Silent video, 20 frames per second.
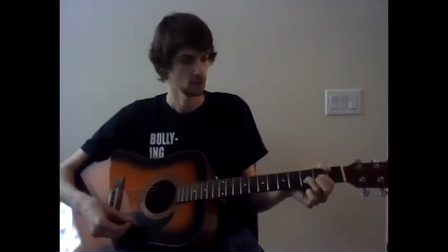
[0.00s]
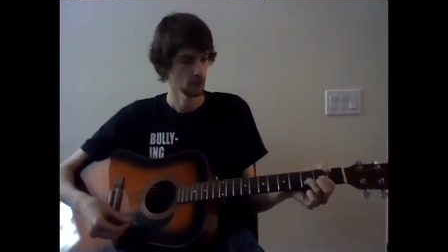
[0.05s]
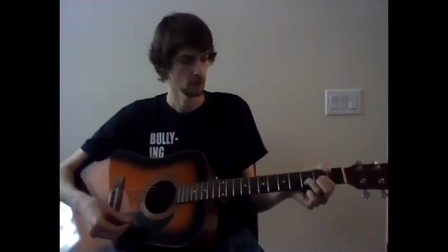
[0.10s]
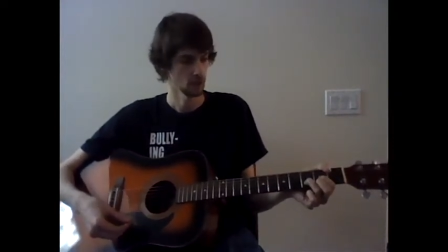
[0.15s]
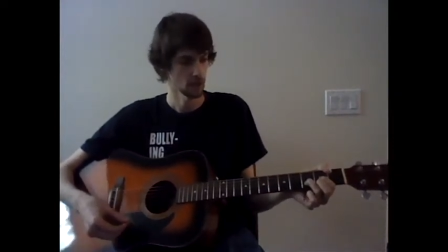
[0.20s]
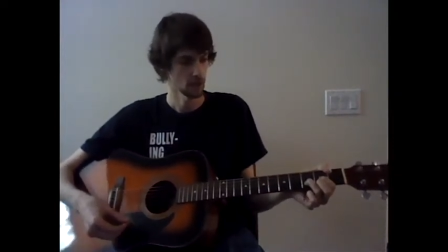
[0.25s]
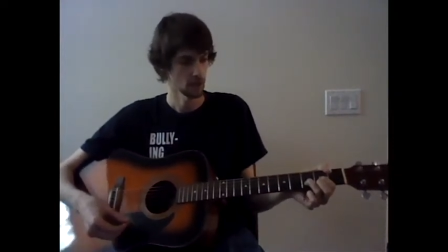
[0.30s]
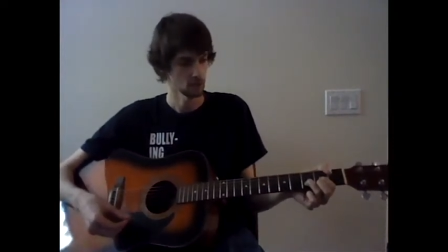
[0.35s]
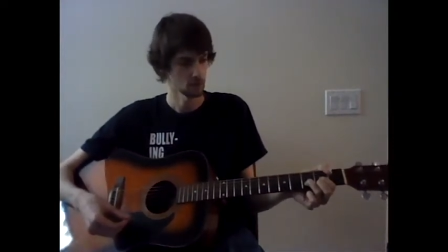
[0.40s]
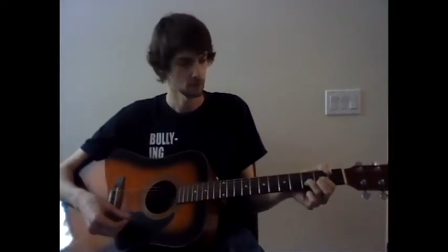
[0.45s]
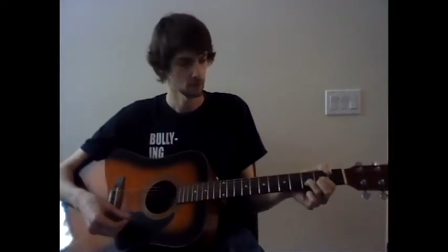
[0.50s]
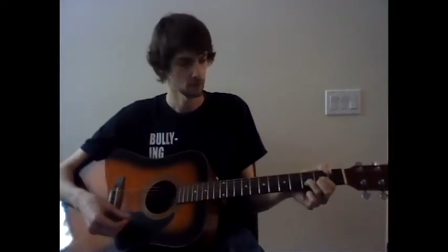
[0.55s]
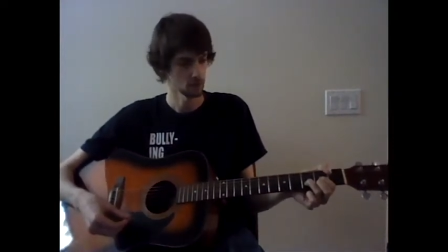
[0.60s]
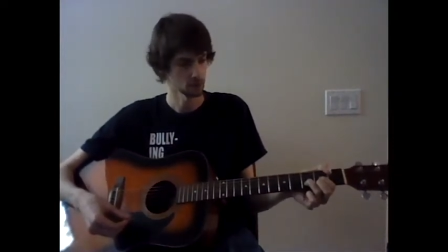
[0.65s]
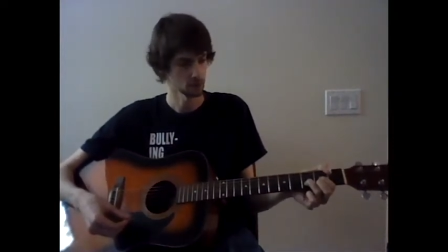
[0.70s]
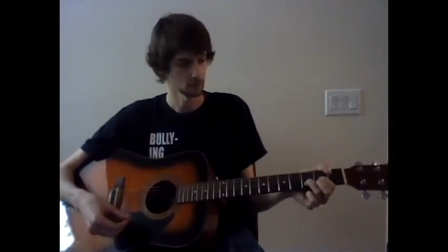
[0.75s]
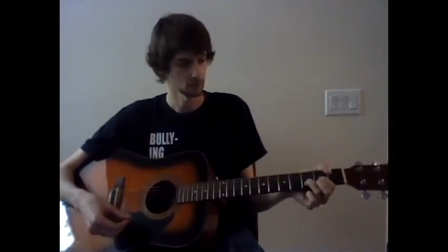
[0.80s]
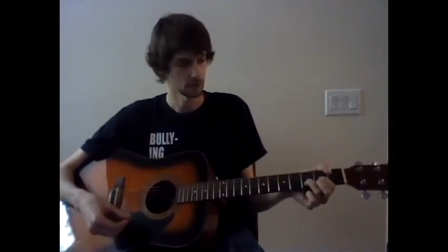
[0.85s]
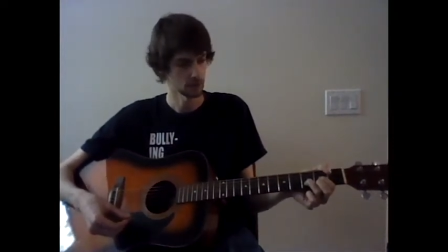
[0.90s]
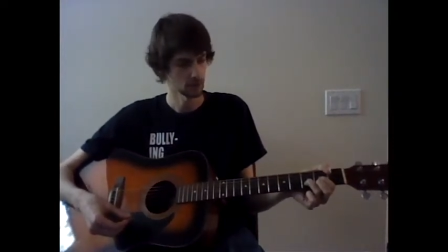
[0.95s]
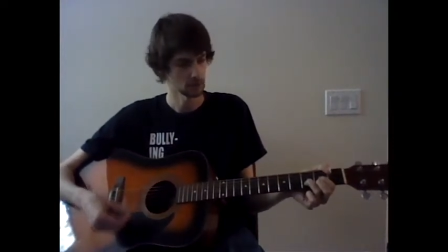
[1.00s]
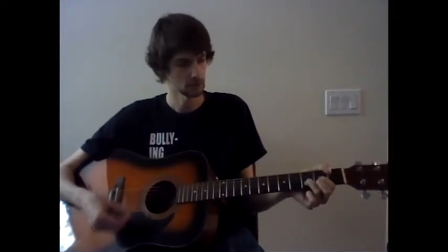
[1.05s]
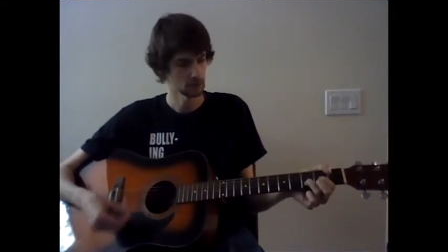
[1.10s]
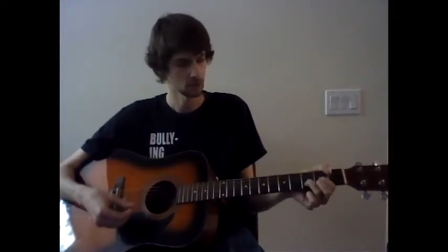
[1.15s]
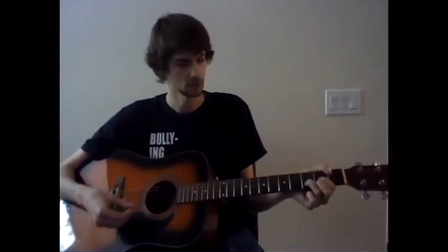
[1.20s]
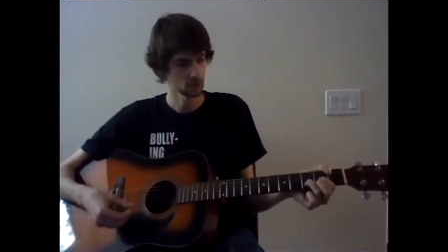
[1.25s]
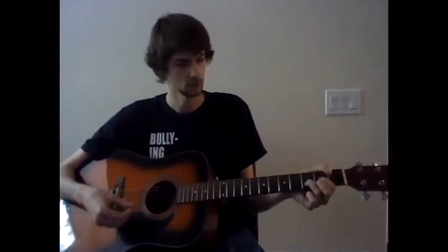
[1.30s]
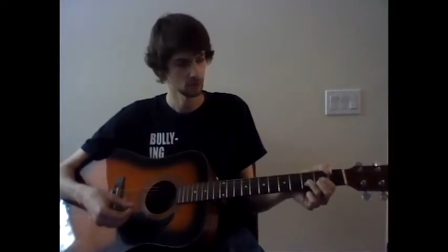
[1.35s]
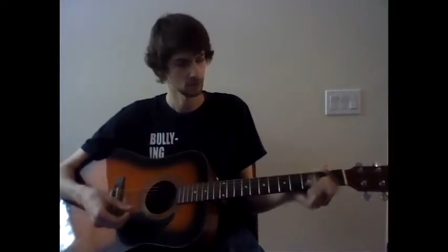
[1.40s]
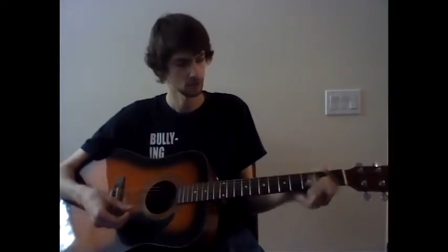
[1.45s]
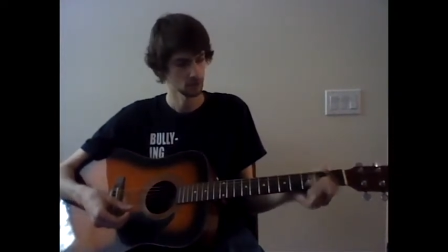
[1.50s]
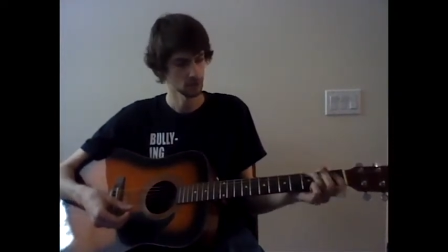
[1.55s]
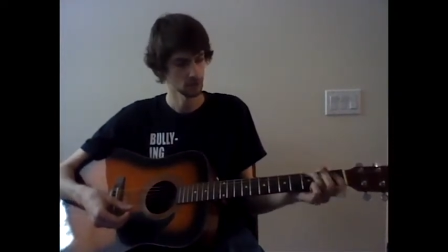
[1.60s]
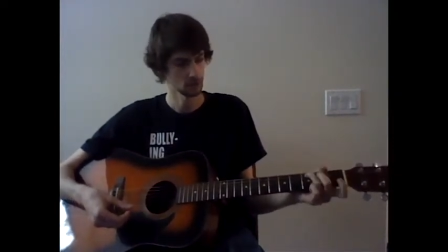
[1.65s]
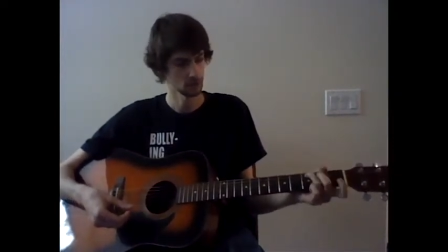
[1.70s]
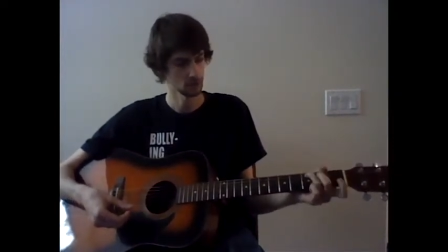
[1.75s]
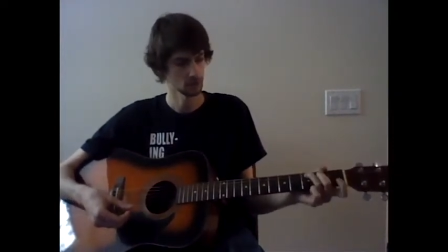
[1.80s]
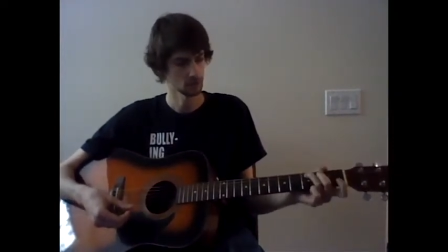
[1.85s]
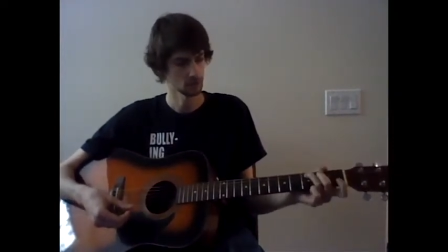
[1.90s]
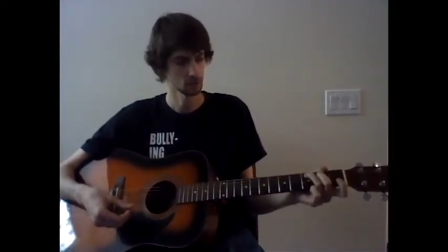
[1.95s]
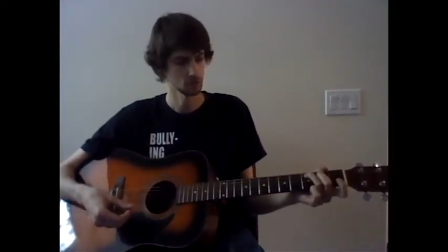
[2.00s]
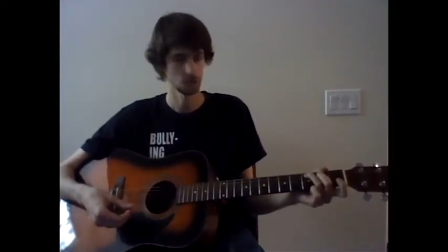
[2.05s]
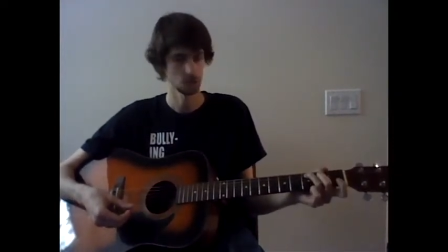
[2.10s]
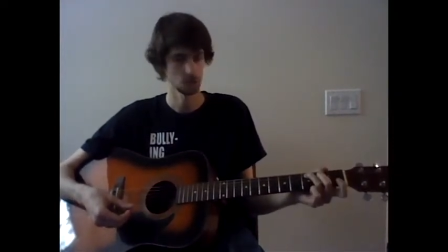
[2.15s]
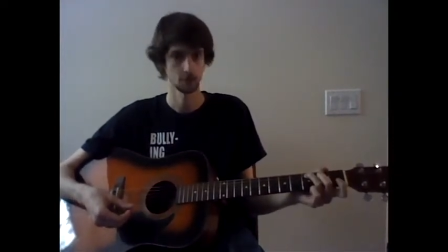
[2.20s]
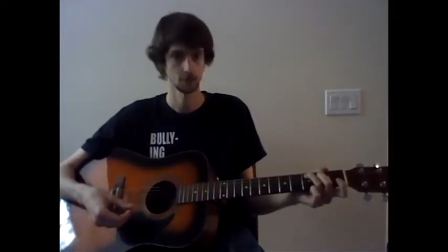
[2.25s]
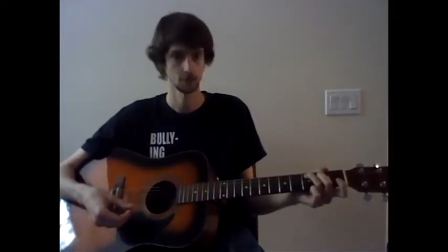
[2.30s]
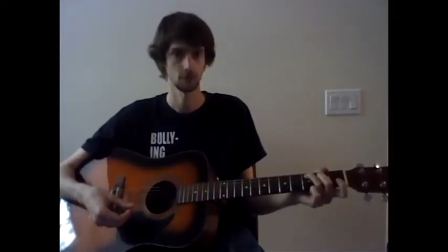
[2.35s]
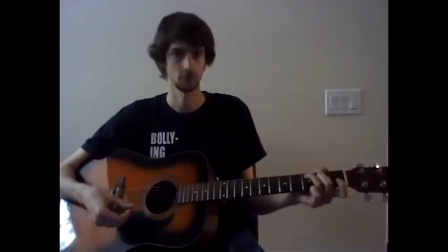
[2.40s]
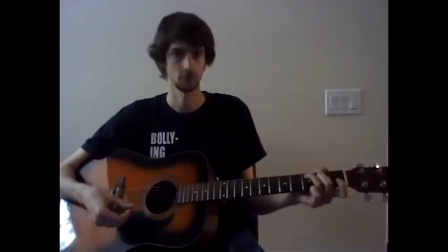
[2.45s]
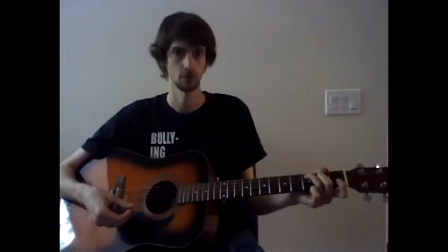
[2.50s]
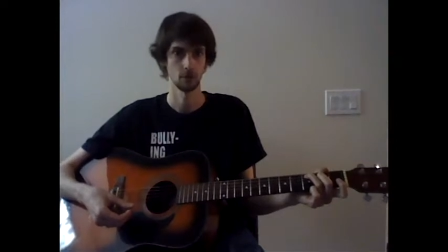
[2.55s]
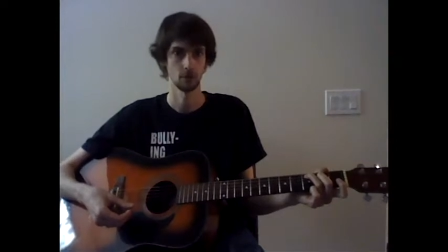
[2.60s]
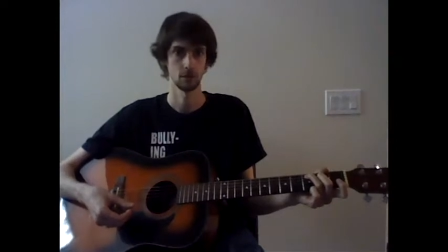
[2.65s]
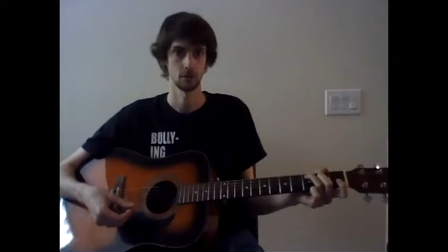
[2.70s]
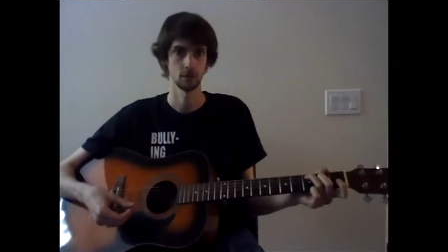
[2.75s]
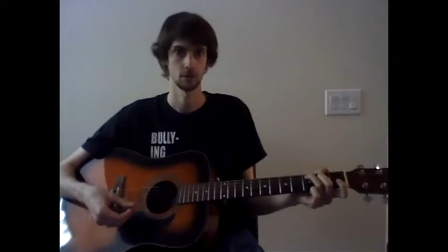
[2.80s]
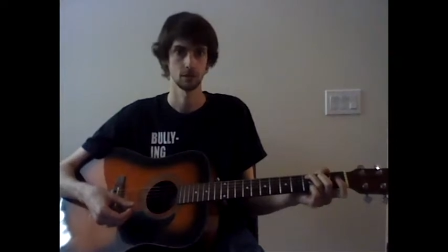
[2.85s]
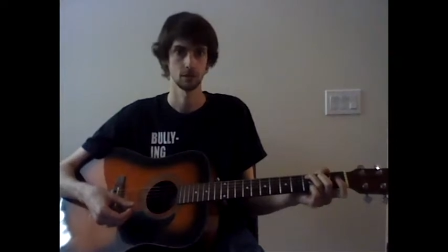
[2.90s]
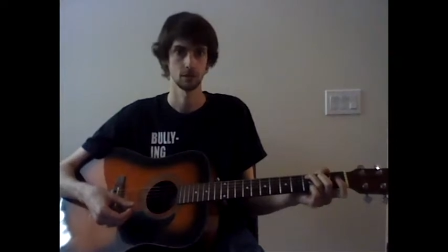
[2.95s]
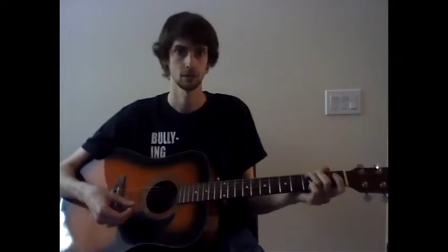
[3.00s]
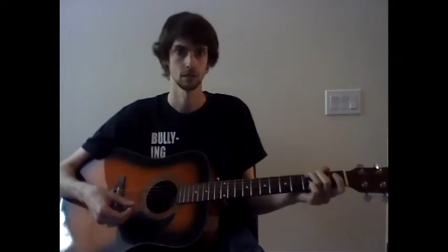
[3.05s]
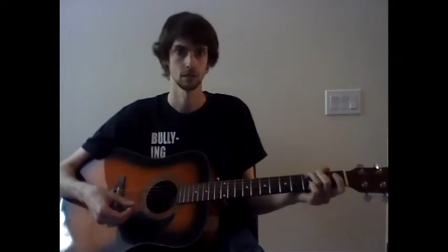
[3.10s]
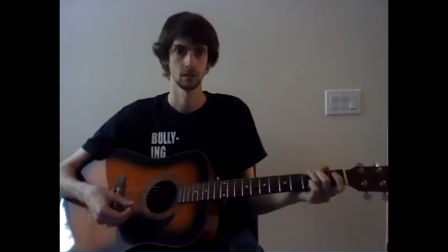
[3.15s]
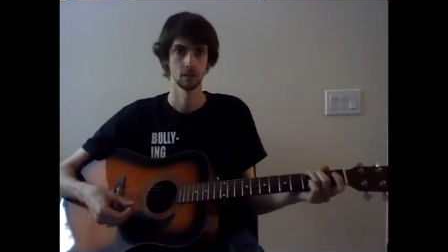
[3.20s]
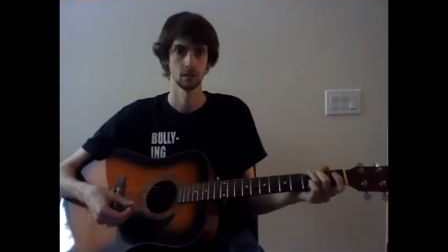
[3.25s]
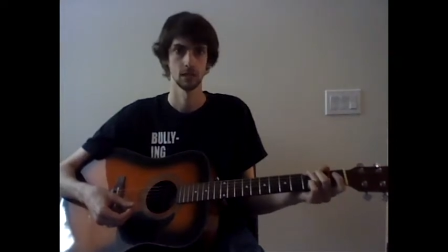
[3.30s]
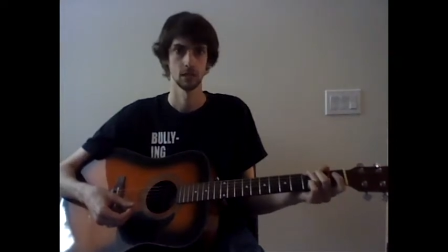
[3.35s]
that you also might know that uses just those 4 chords.